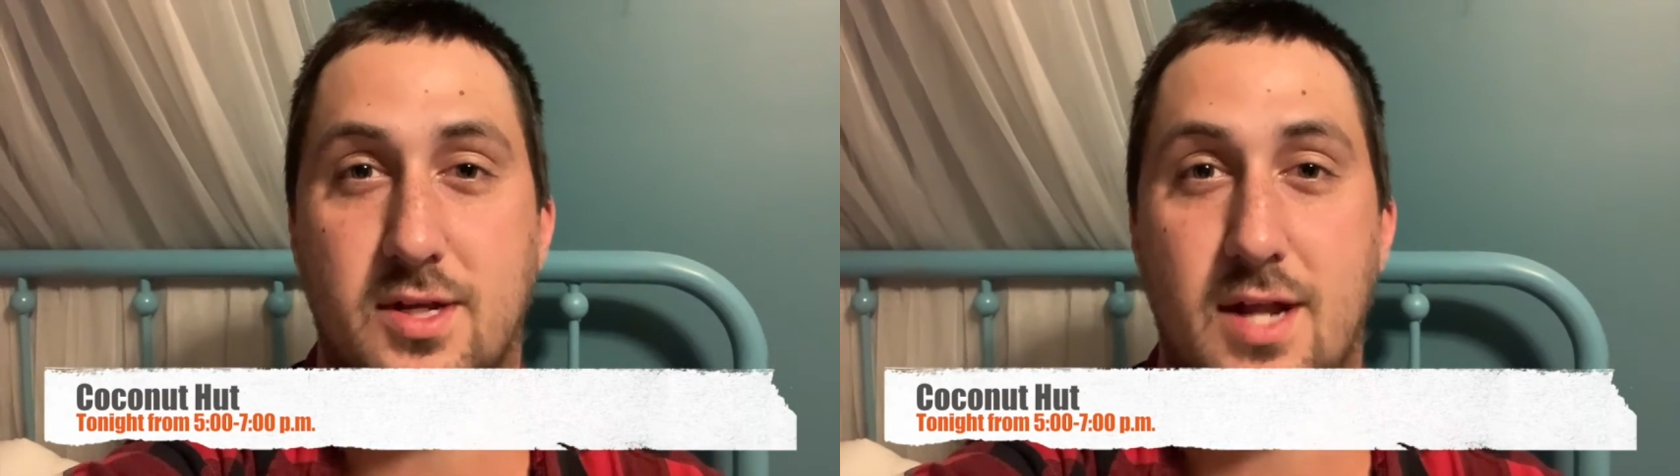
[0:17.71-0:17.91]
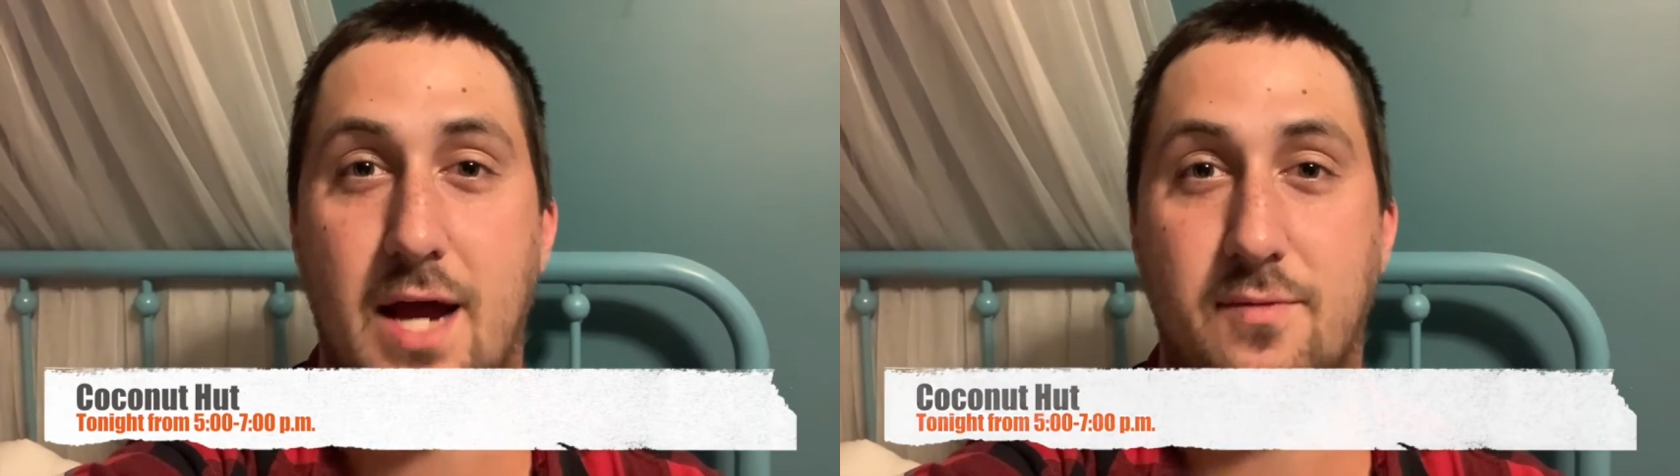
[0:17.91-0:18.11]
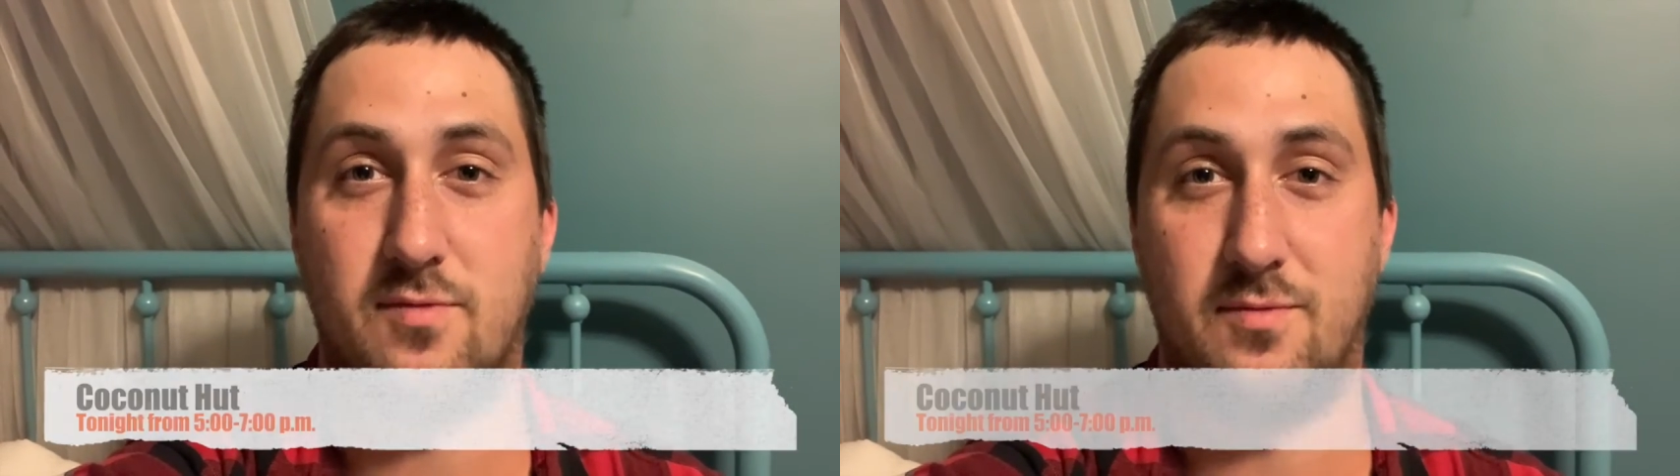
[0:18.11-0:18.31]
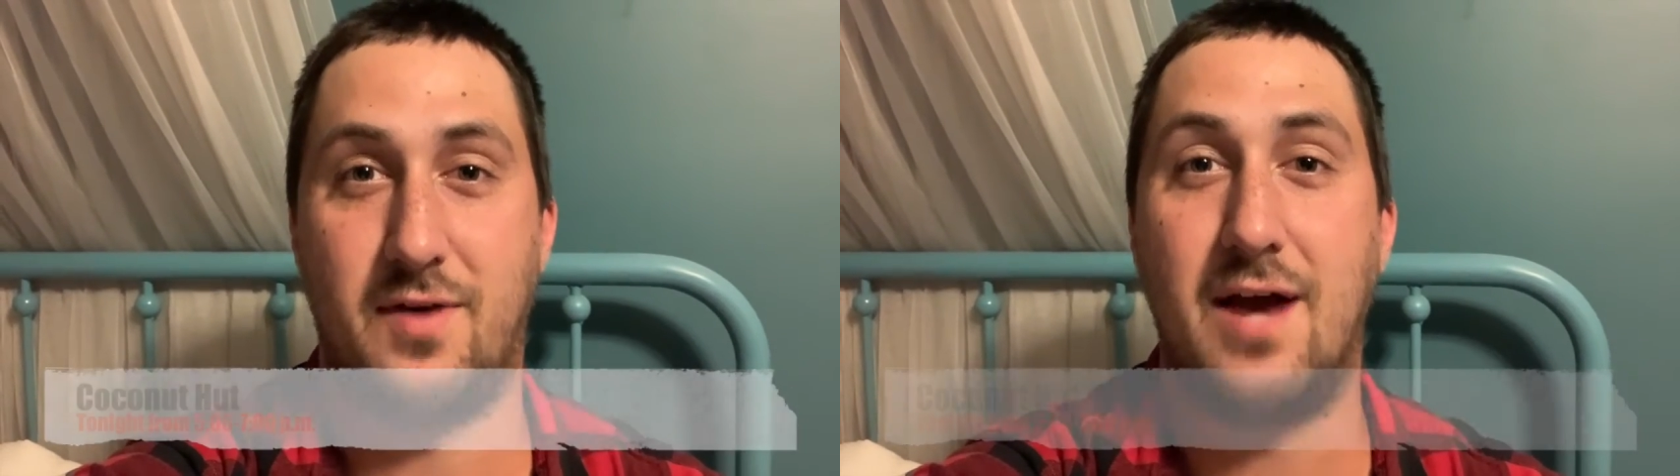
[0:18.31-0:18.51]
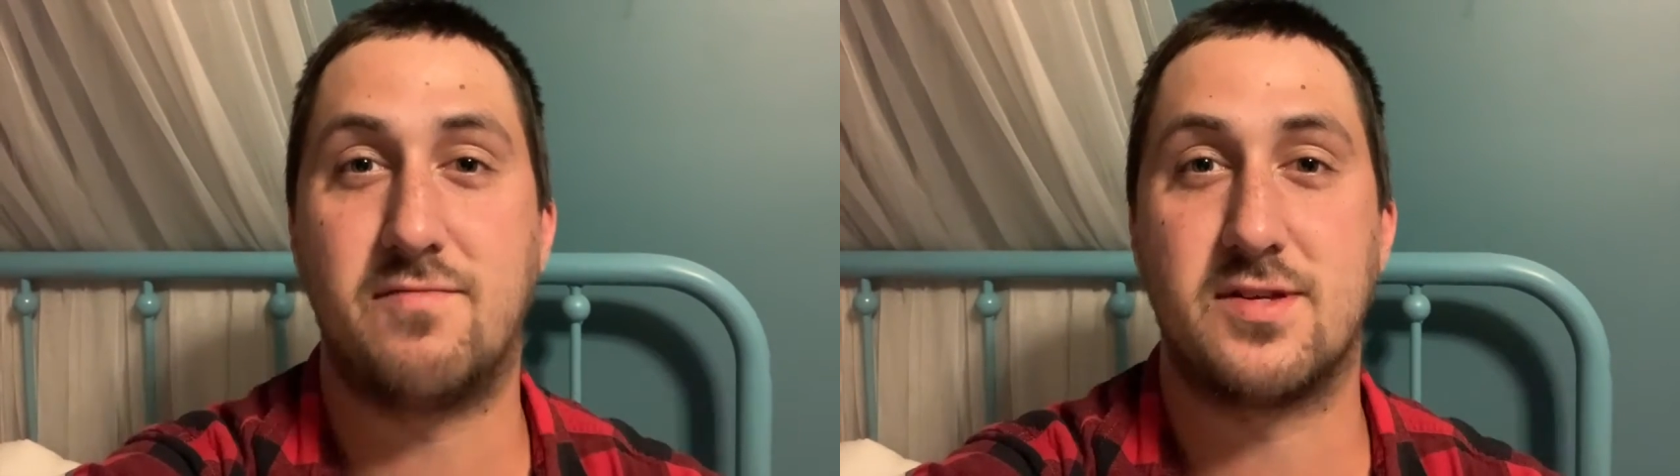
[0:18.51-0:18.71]
tonight from
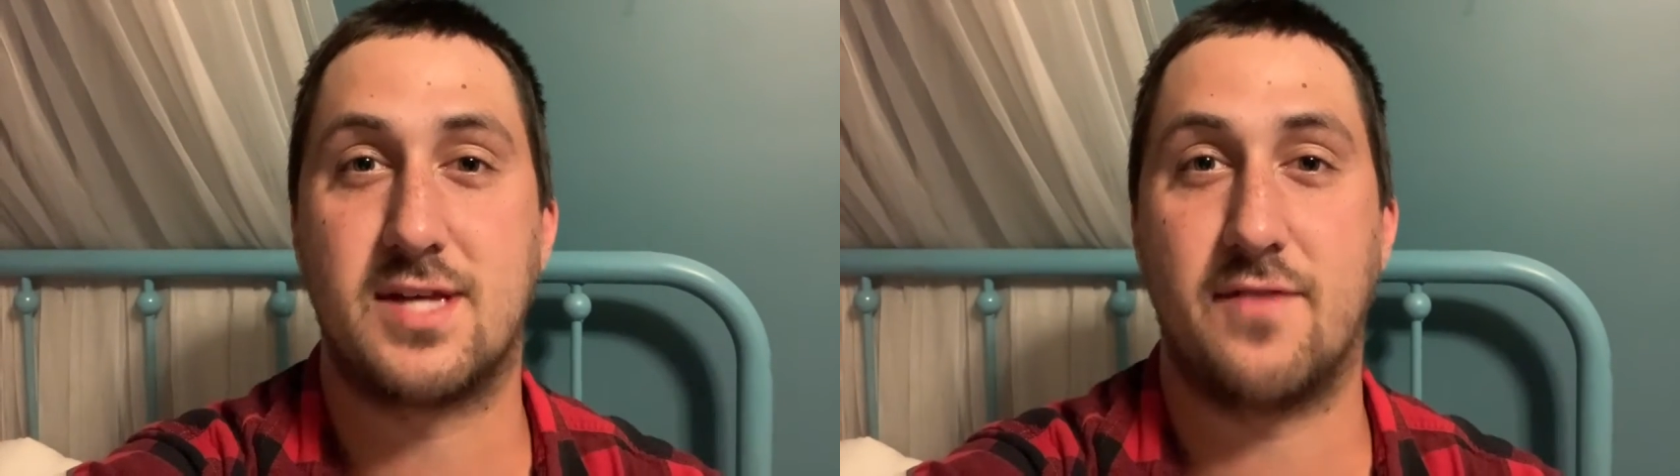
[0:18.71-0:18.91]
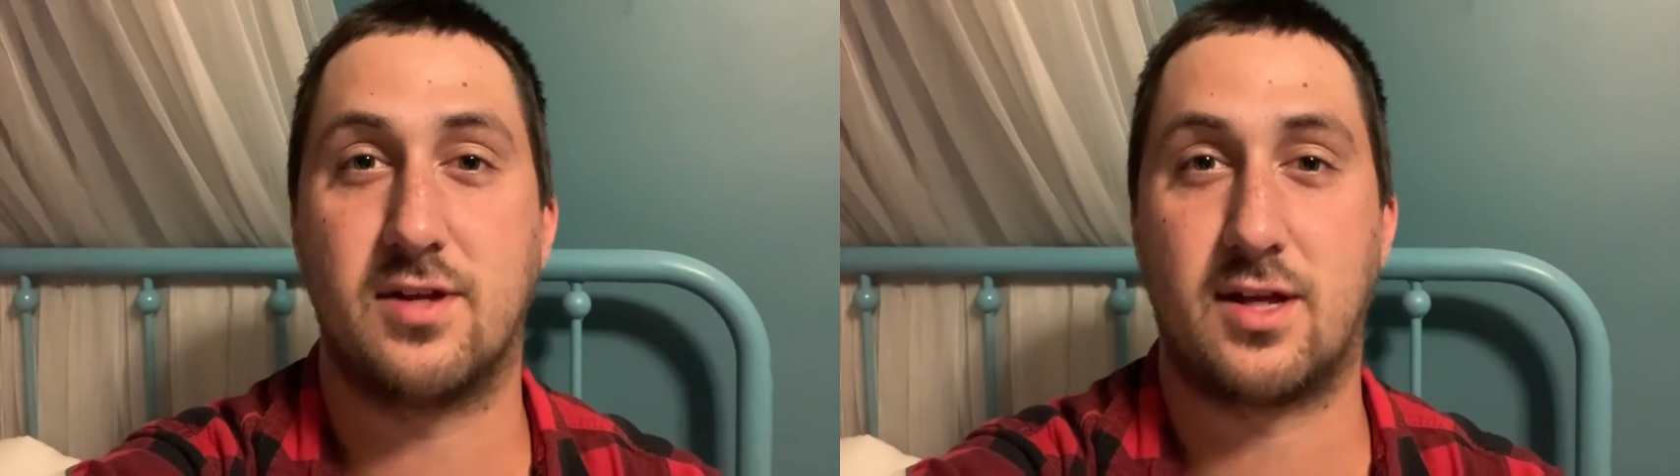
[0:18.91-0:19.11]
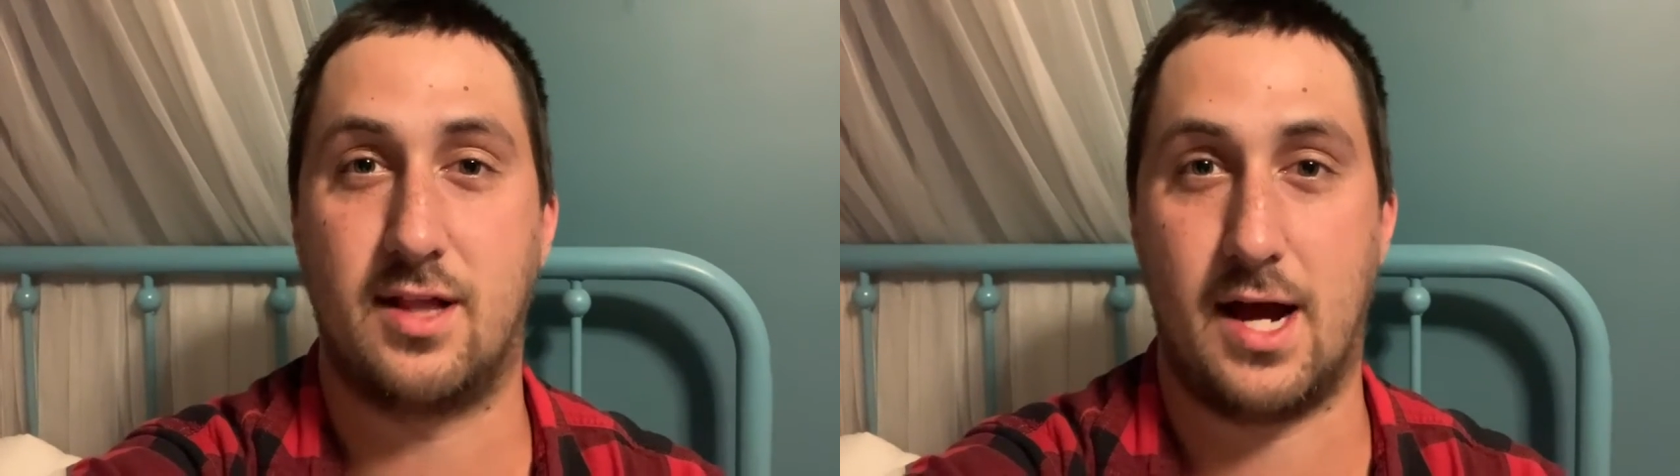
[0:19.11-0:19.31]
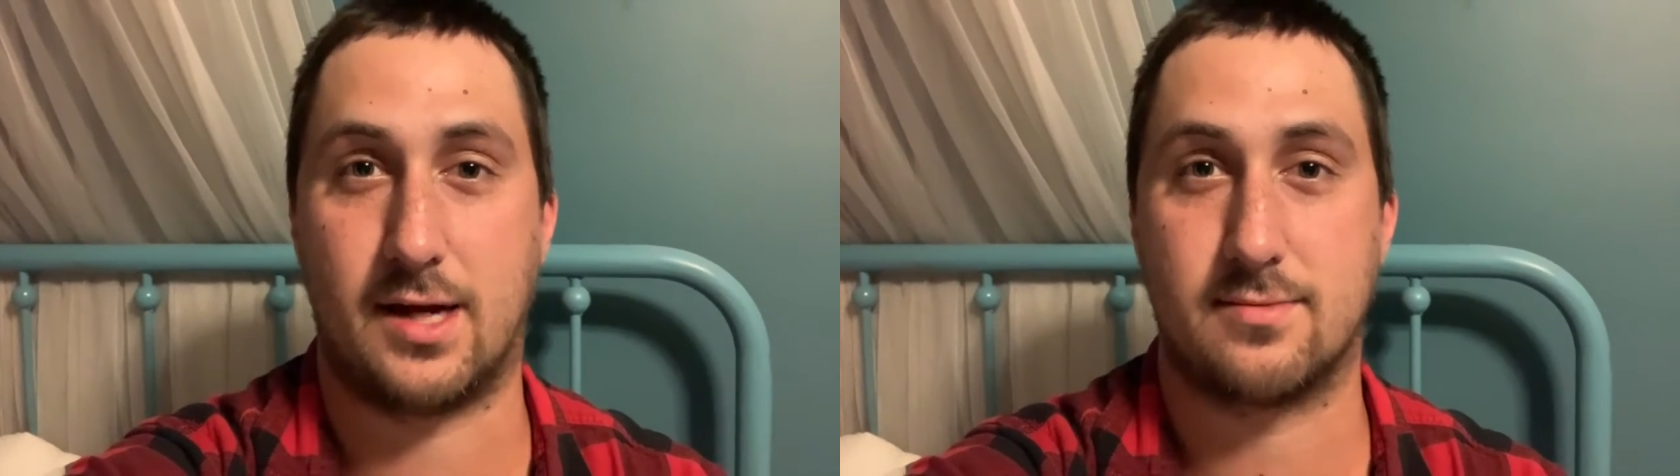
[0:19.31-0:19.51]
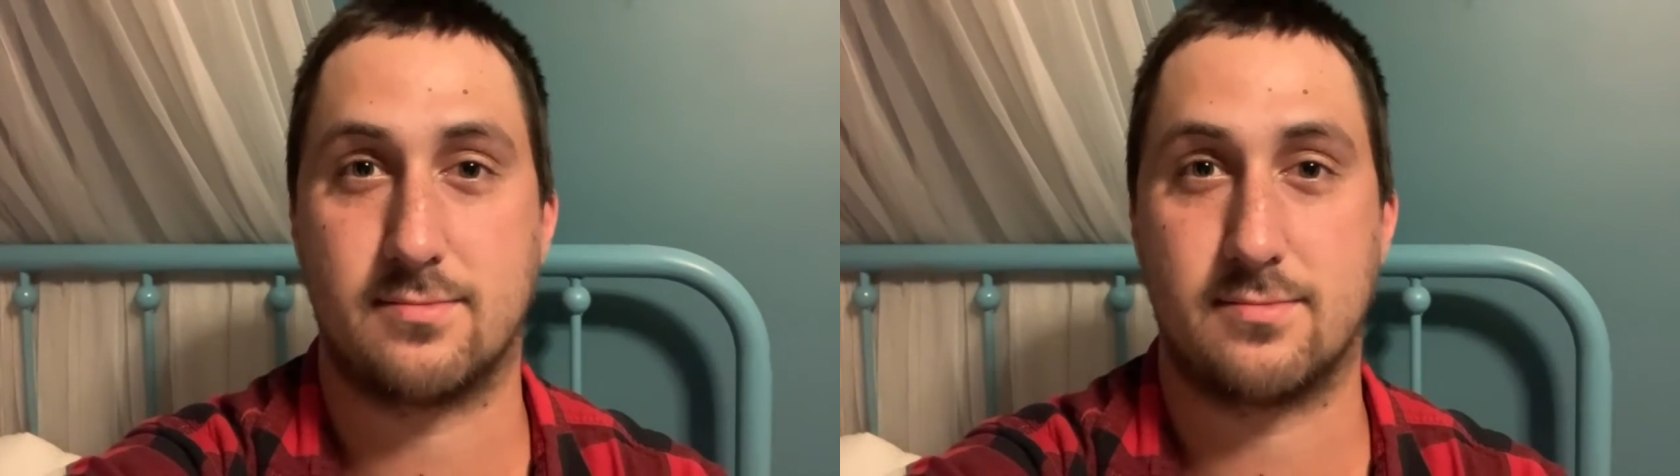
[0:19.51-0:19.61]
5 to 7 o'clock.